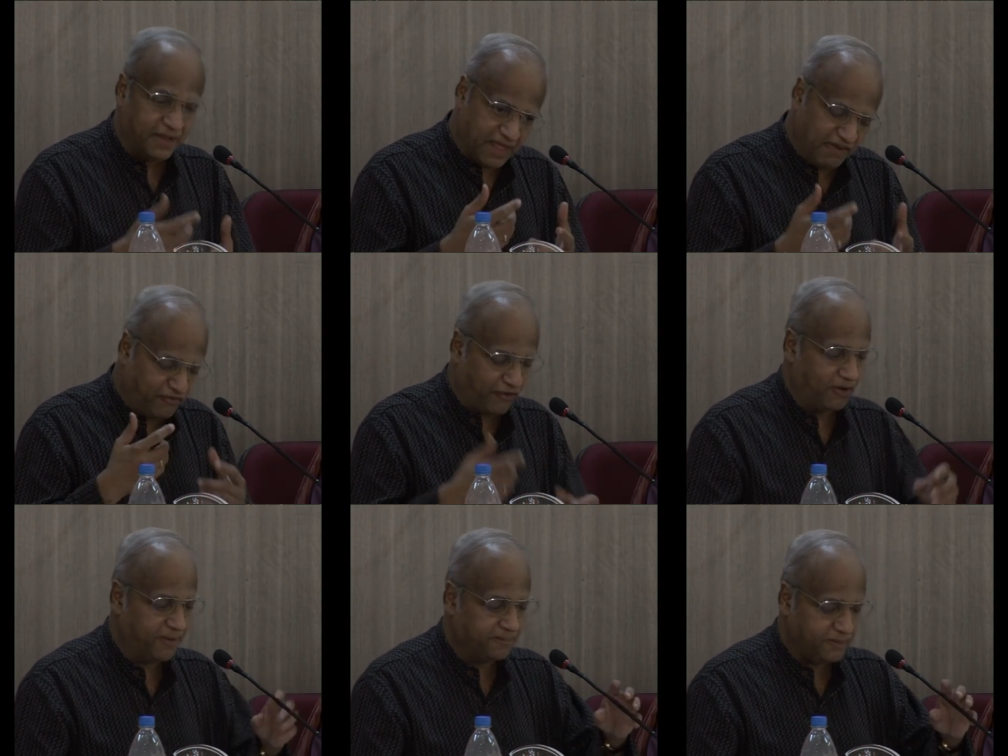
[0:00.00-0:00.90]

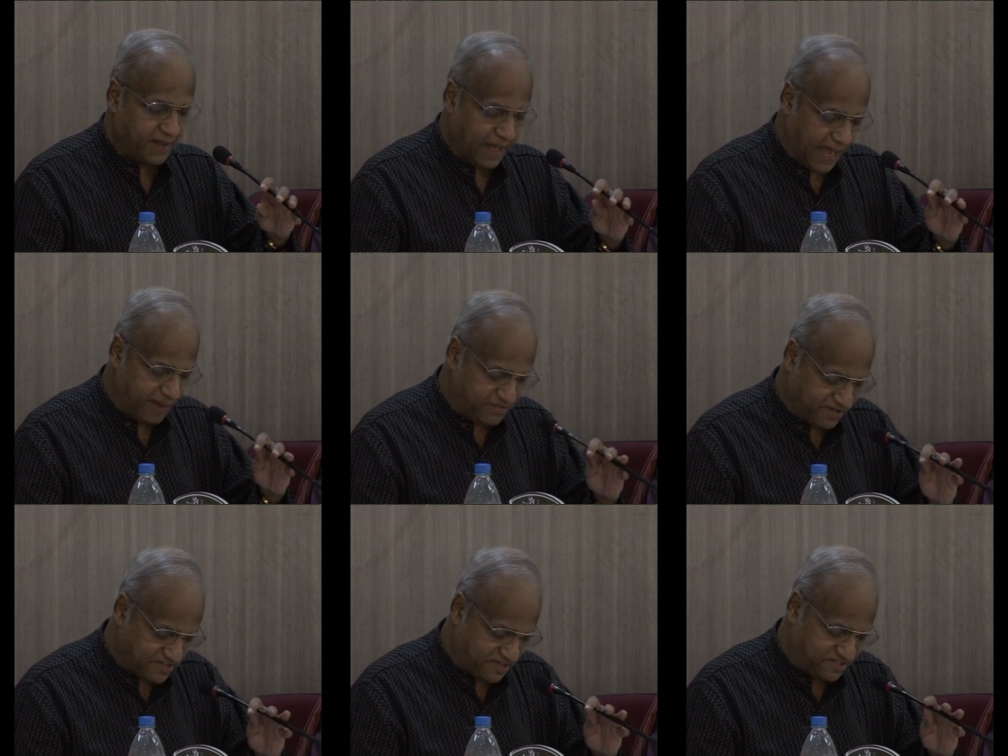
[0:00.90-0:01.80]
Therefore, I am
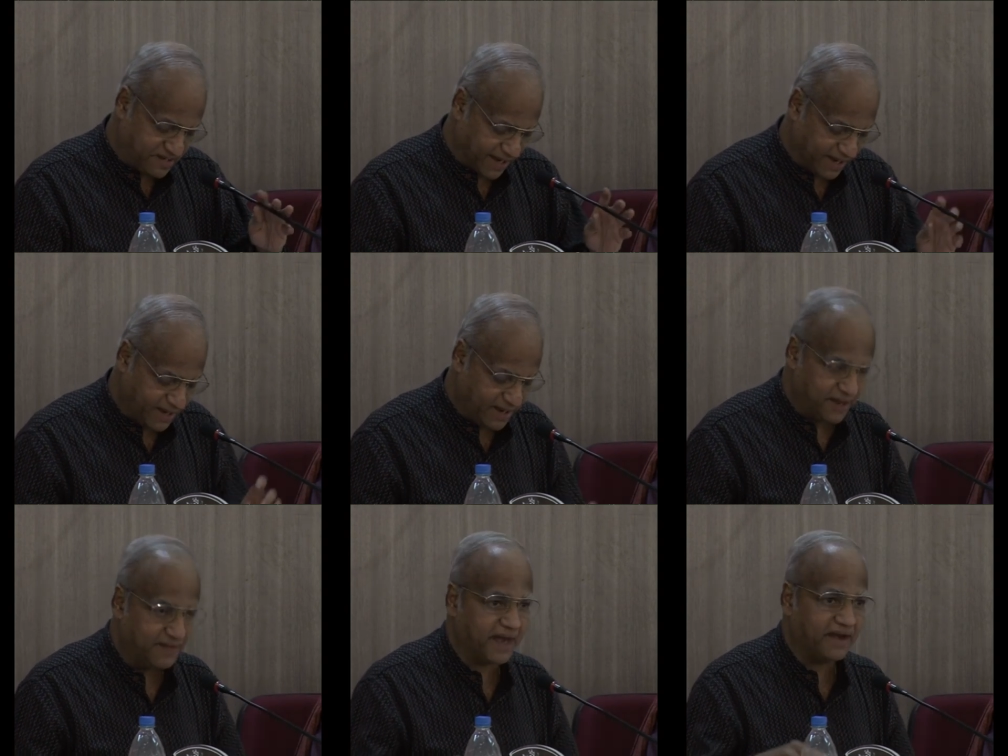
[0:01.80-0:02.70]
suggesting
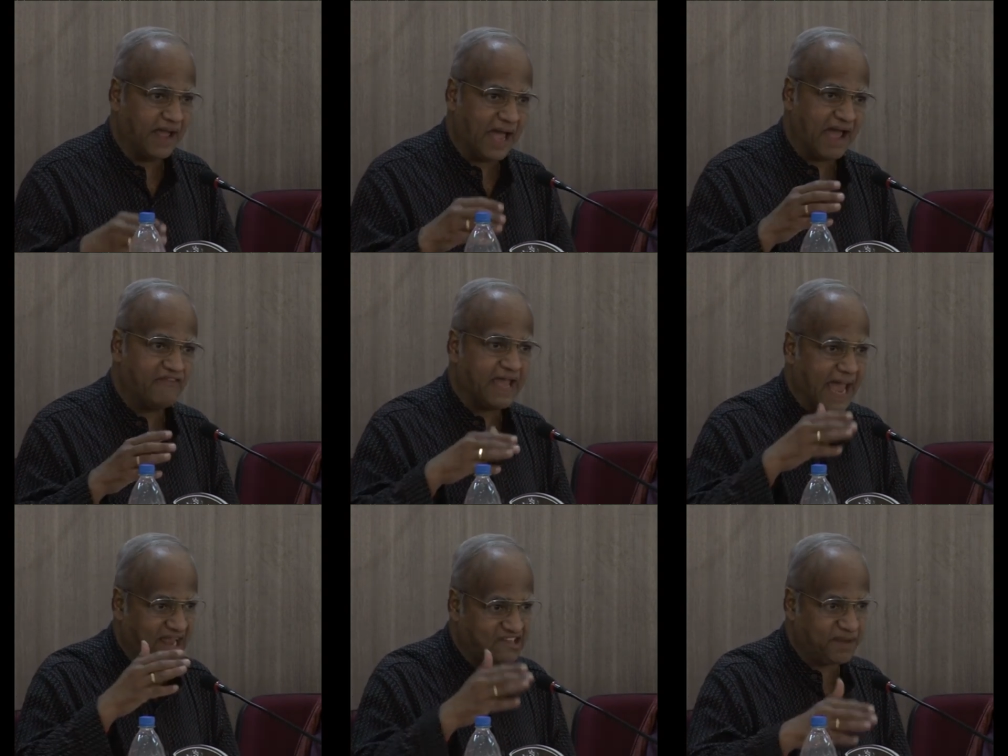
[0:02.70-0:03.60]
that having
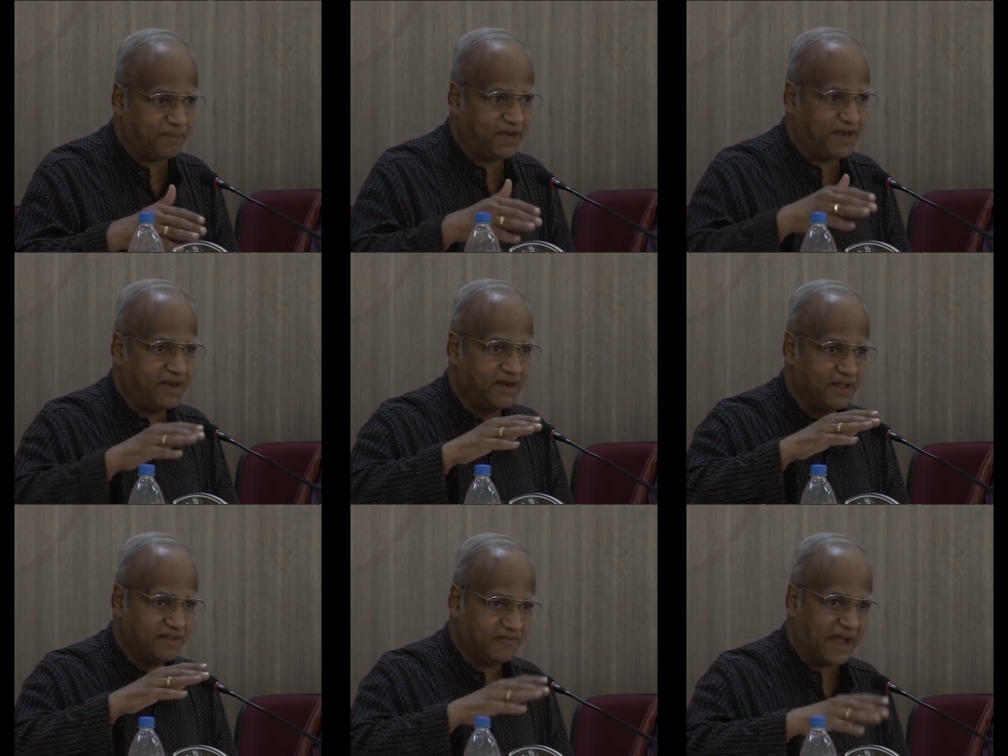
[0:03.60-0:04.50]
accepted
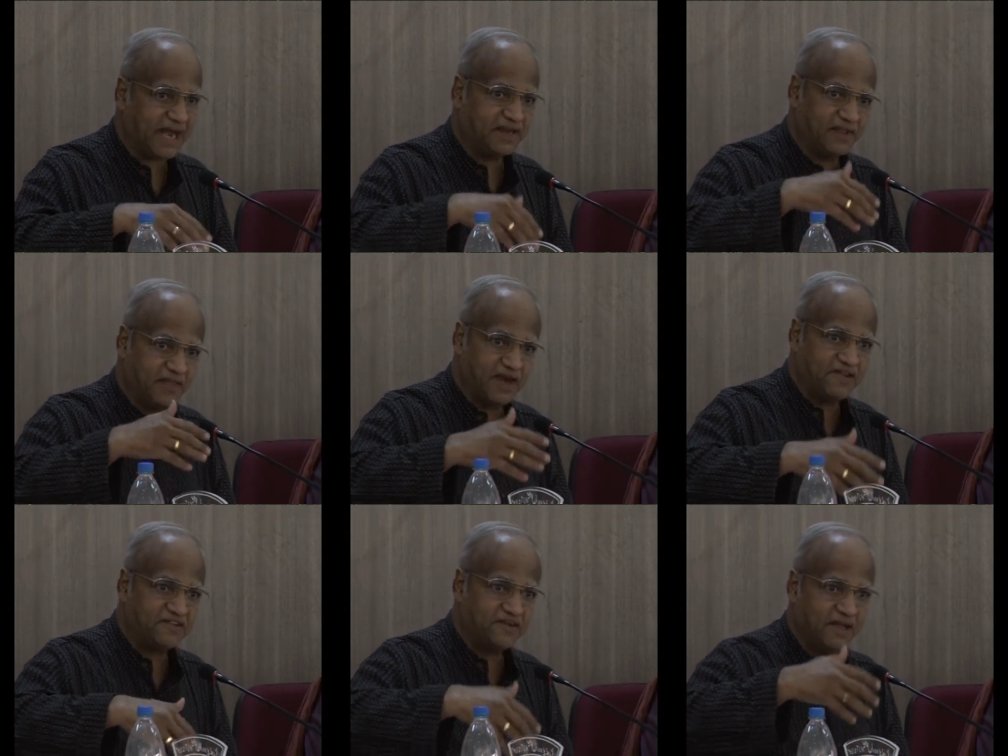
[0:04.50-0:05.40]
the fact that there
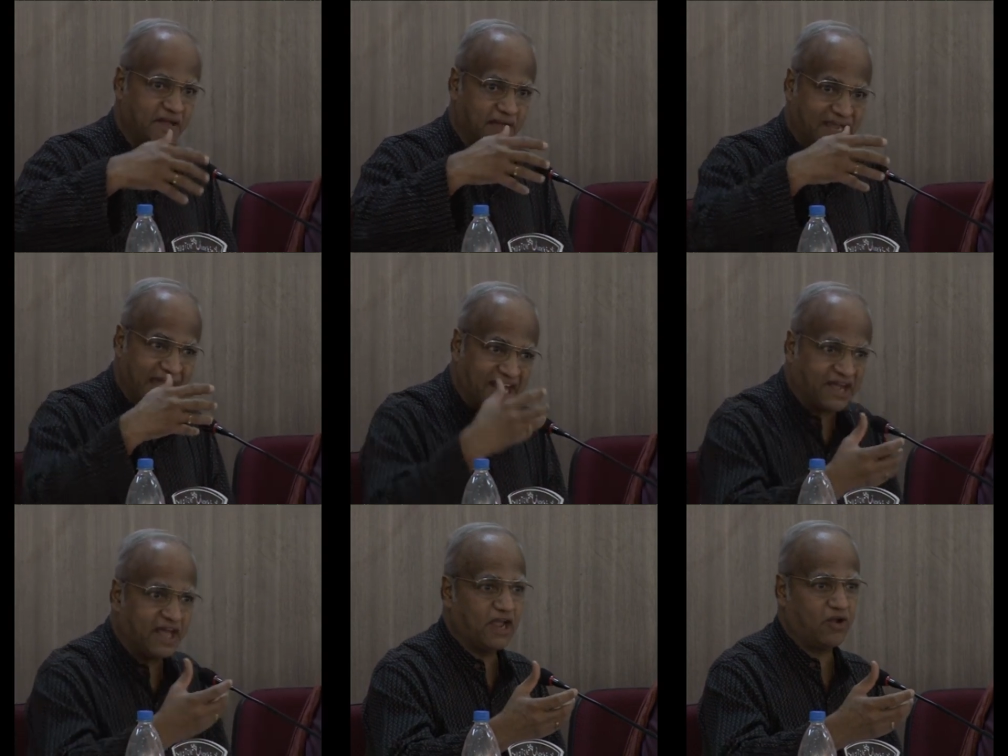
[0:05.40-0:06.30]
is a
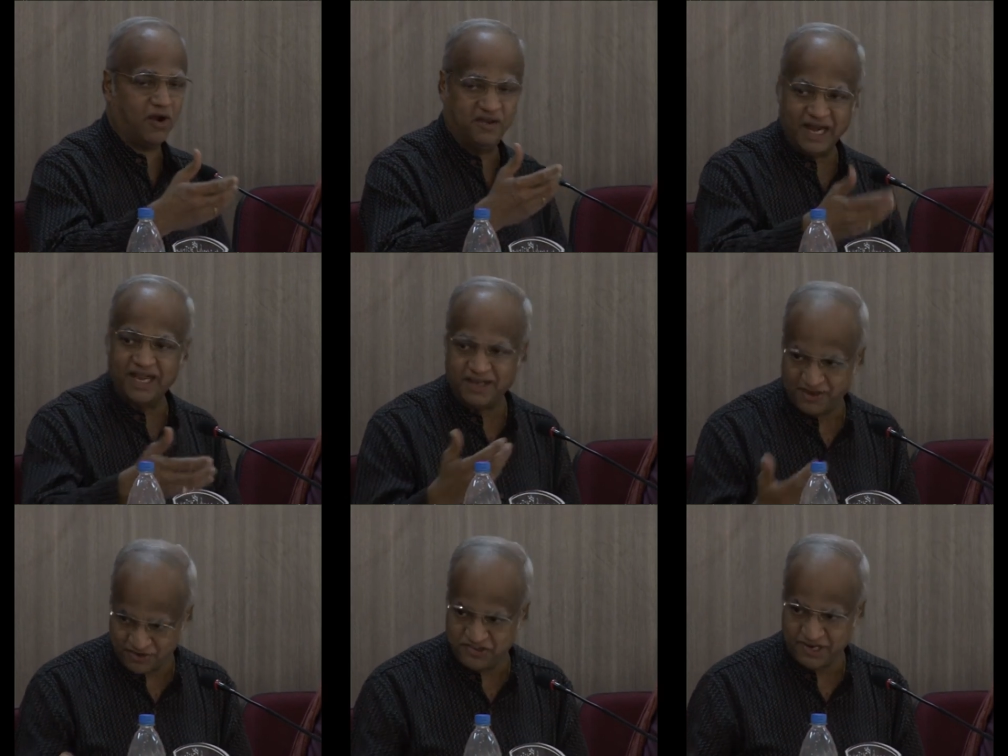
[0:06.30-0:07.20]
category called Dalit
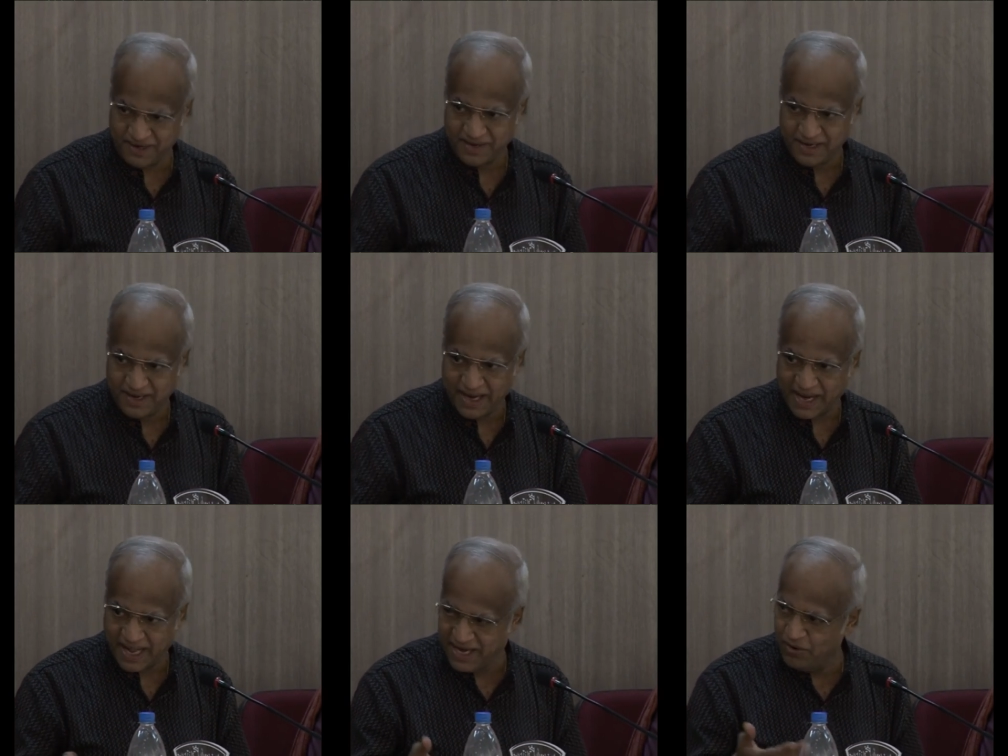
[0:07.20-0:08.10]
literature,
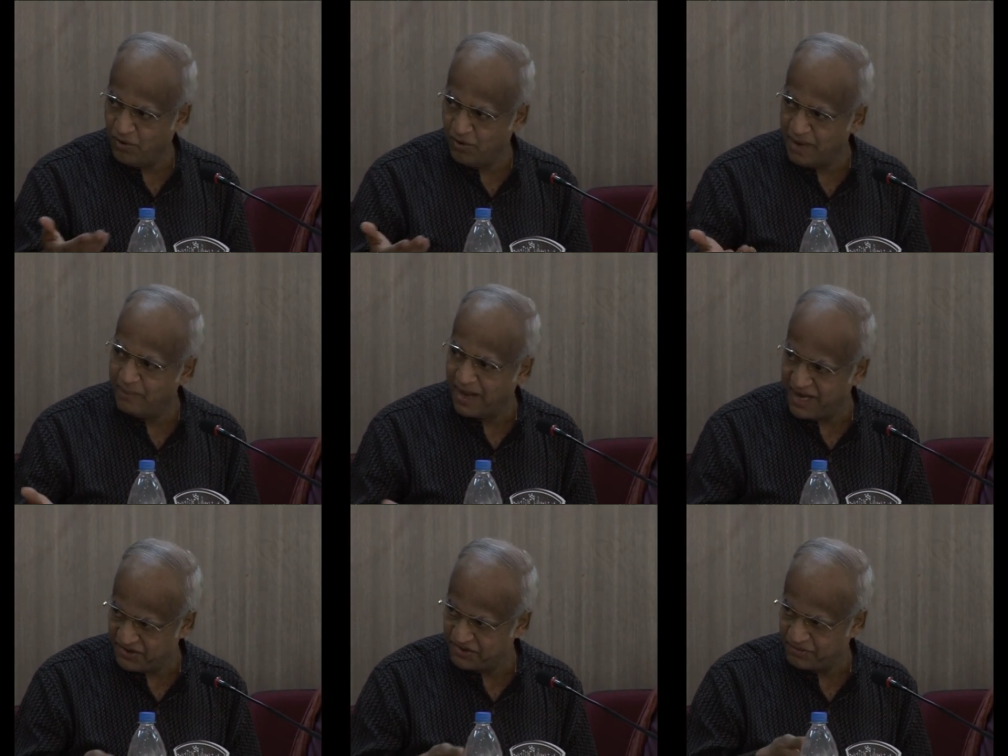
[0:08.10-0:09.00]
and I know
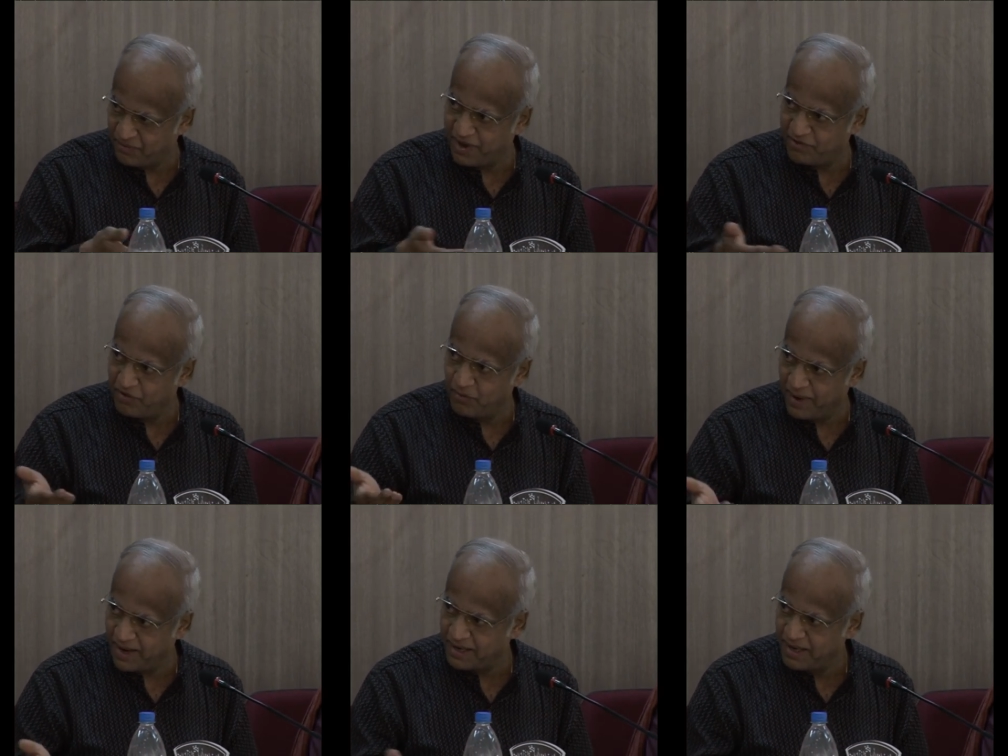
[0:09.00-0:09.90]
Limbale's wonderful
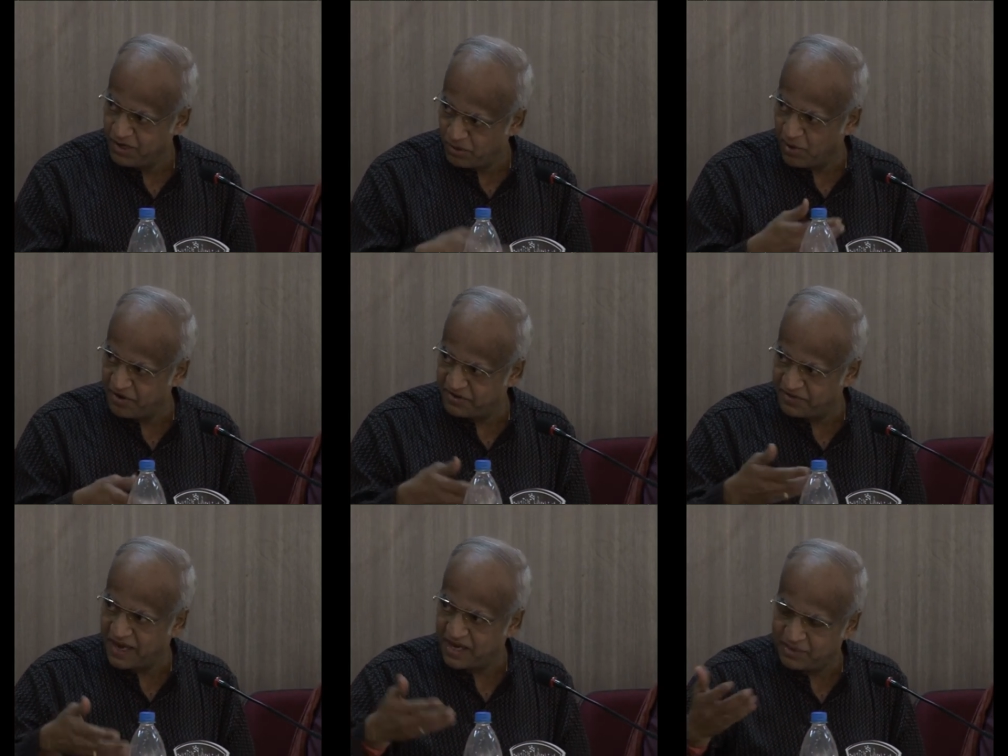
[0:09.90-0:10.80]
work towards
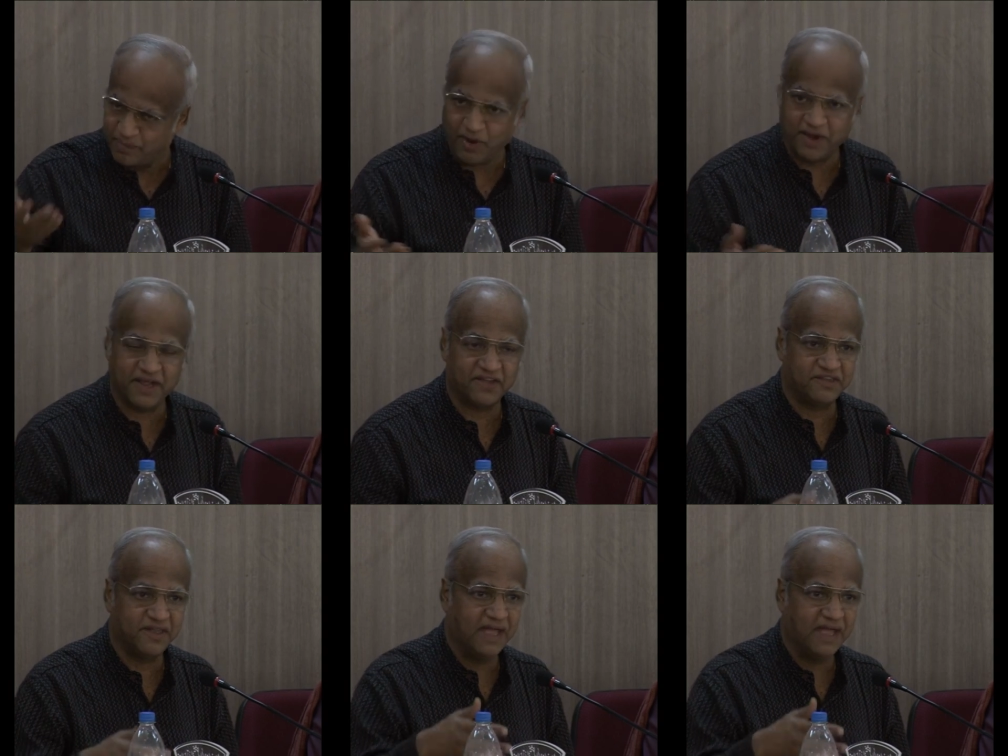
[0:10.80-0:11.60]
Dalit poetics,